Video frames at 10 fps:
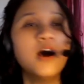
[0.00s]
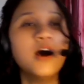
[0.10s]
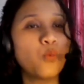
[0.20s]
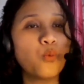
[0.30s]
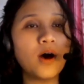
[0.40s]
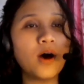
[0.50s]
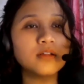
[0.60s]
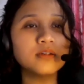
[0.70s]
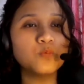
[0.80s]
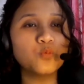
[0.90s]

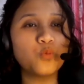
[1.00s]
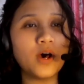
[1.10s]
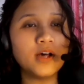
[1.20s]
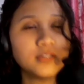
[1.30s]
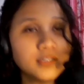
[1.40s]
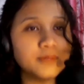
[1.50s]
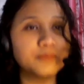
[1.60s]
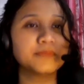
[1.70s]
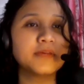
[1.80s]
welcome, welcome.